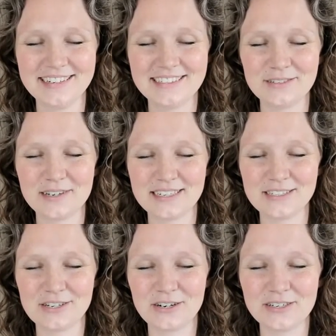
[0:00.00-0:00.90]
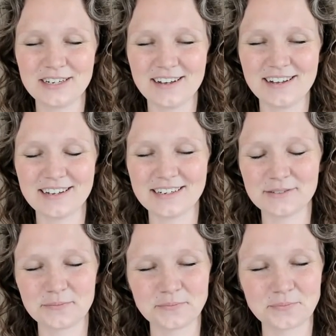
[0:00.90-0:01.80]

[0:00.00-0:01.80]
to get turned on.